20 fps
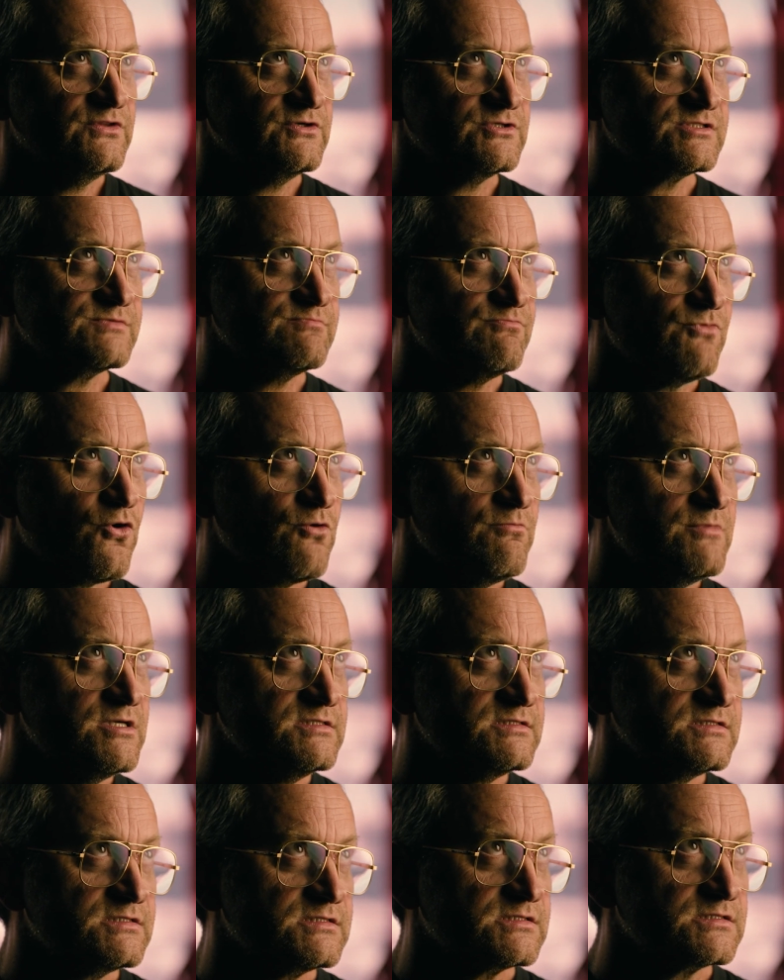there's
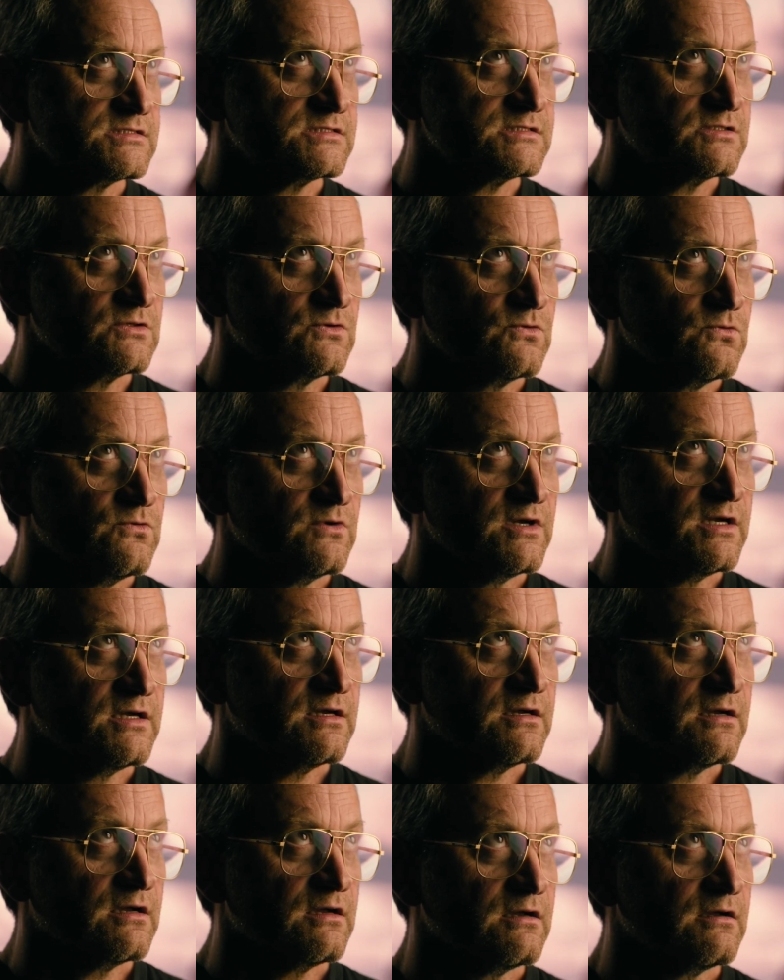moments
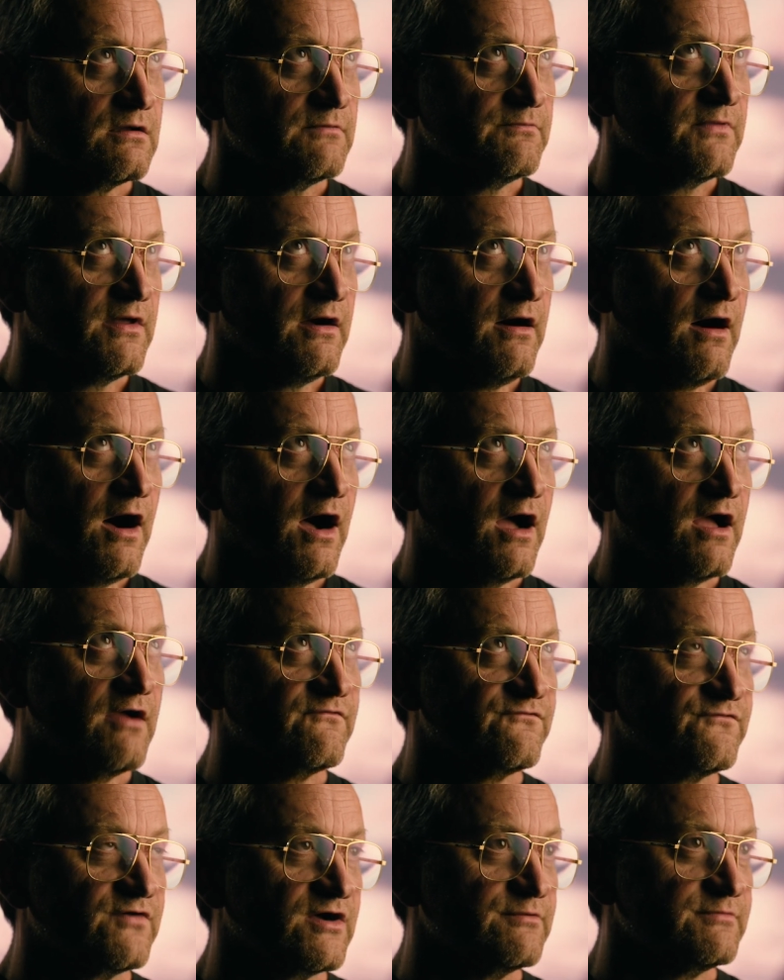where I
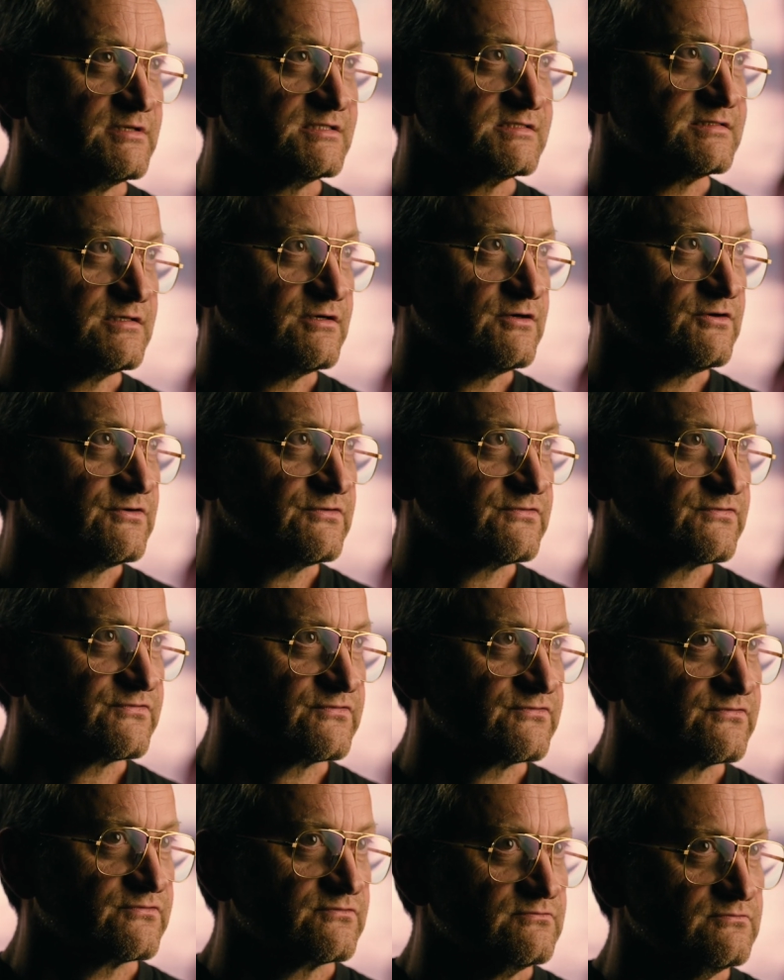have found
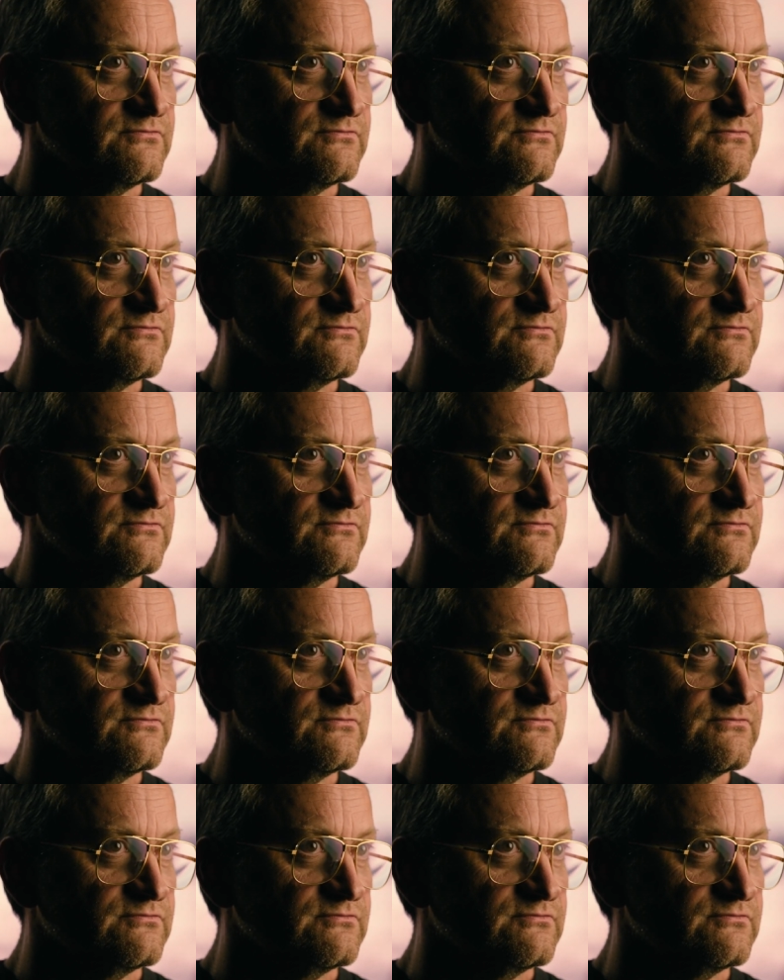myself